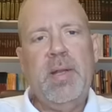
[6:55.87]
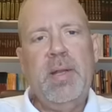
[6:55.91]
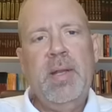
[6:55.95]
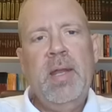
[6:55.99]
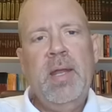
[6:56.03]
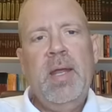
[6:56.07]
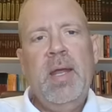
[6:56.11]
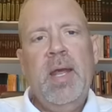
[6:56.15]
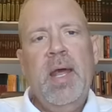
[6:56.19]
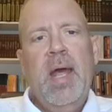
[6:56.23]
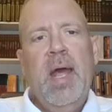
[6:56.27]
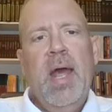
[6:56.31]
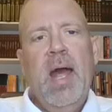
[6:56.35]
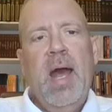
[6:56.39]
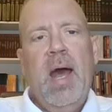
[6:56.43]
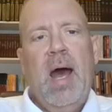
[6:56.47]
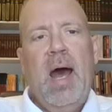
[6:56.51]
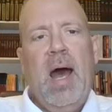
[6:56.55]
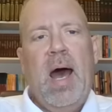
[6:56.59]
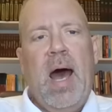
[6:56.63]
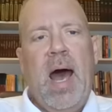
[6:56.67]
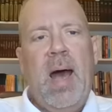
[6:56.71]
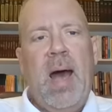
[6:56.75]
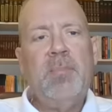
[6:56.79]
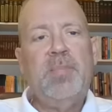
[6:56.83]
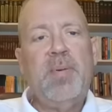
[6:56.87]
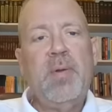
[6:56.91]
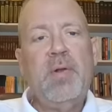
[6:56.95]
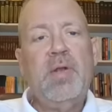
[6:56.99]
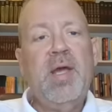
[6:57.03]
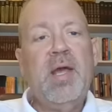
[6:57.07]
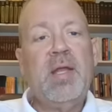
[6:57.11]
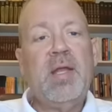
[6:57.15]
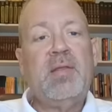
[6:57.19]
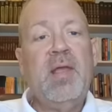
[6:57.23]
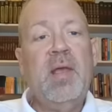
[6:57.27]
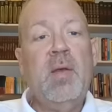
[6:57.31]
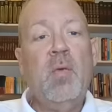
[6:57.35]
But I'm
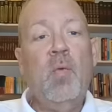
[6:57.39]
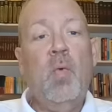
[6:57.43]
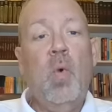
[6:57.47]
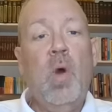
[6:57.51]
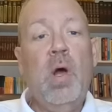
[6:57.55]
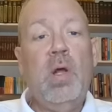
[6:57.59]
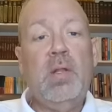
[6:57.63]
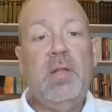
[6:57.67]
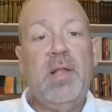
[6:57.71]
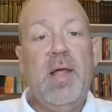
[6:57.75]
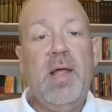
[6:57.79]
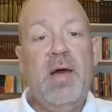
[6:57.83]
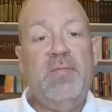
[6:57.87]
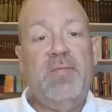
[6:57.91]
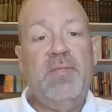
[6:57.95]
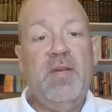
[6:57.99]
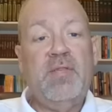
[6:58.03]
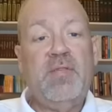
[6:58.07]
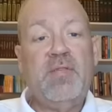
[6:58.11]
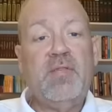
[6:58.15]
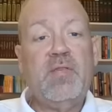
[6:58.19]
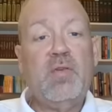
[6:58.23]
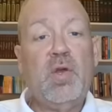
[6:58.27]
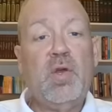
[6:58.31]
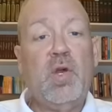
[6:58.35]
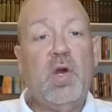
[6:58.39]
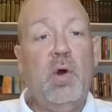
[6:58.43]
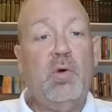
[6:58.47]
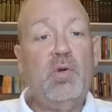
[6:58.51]
predicting Will Levis